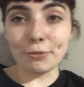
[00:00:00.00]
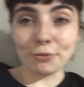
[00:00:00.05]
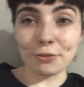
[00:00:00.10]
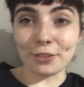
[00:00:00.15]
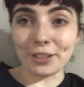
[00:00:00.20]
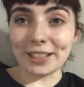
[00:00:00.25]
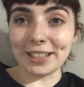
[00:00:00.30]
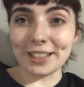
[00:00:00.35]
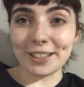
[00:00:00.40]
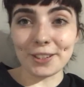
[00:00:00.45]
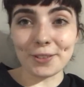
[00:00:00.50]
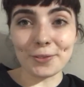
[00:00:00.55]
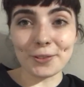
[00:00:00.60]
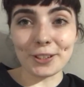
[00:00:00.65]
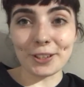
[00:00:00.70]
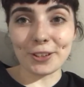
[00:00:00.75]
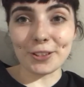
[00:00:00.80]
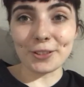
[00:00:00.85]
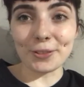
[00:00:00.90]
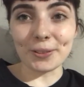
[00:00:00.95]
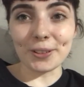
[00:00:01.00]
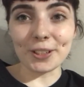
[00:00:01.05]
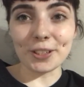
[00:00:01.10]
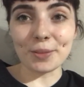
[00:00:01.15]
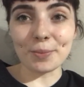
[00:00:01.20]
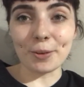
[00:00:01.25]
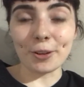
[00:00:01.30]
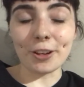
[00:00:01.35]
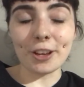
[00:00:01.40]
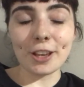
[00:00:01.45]
really don't want to go to work
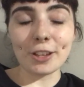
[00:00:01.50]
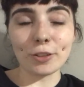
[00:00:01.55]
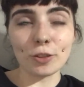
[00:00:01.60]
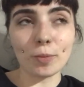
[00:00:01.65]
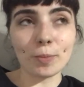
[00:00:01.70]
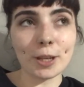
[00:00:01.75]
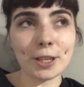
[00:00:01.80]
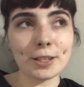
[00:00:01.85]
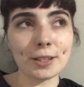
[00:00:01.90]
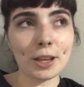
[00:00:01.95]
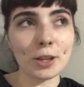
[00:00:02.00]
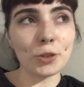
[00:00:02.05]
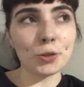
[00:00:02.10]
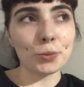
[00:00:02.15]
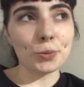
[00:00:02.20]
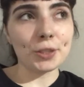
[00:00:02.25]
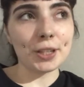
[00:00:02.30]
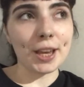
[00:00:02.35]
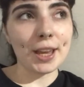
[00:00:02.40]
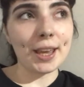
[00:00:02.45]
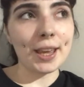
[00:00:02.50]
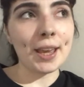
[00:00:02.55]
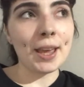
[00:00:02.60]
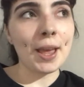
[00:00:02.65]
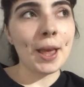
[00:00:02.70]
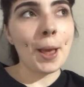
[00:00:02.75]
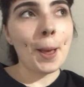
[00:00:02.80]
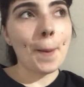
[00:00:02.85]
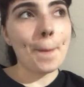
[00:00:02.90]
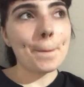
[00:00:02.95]
tomorrow it's not my scheduled day
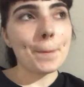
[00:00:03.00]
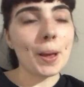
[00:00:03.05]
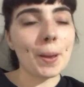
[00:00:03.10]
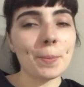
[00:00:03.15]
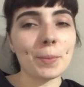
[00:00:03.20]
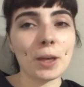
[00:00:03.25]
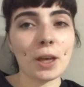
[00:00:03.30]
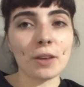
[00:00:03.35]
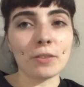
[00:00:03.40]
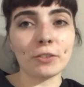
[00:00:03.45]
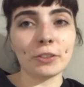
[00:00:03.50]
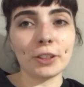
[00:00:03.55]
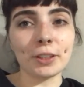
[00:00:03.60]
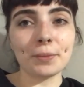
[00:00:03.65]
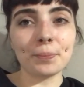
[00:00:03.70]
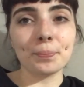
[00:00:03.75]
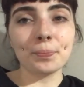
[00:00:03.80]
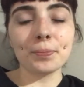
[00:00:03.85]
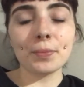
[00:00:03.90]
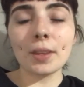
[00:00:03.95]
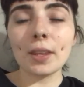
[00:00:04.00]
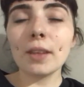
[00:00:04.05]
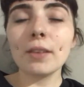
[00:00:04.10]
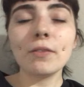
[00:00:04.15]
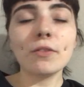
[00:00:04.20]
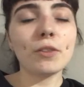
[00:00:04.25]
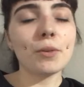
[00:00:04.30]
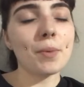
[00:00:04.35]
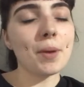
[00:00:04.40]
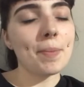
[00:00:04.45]
but I'm covering
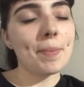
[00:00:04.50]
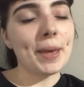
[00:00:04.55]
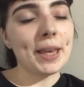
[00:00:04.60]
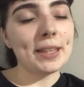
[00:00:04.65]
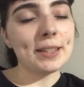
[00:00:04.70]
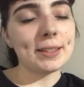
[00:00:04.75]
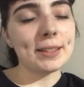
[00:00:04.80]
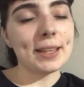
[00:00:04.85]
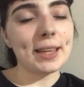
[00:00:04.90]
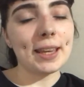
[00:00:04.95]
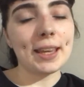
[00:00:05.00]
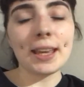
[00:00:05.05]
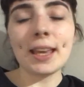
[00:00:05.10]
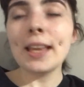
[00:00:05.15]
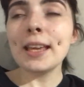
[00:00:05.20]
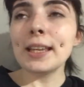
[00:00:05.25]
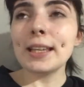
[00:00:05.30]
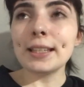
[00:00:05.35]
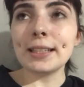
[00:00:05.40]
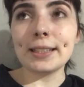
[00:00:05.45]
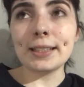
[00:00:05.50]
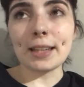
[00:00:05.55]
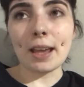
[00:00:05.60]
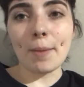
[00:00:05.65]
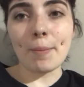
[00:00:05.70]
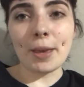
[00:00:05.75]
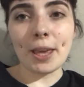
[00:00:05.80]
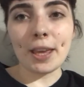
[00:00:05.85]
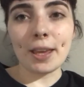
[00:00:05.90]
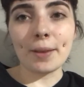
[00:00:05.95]
for my bestie
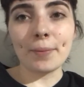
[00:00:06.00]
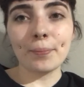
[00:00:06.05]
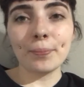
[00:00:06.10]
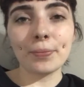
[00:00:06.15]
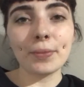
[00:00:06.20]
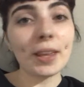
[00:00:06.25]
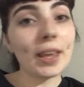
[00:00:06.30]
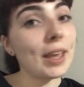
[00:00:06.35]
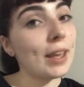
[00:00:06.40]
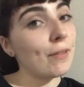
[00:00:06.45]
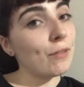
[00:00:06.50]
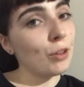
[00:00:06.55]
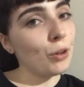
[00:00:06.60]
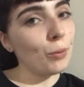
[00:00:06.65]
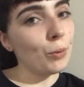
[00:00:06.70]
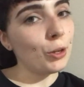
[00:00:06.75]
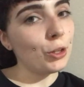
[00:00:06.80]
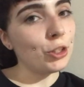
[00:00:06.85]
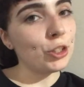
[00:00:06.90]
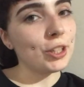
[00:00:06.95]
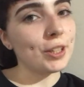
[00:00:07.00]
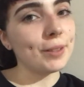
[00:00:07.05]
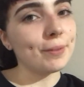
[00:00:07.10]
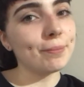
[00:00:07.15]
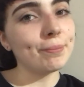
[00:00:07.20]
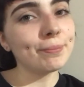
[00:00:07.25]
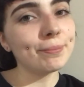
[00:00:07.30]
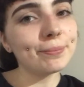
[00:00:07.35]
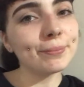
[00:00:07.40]
Demi if you're watching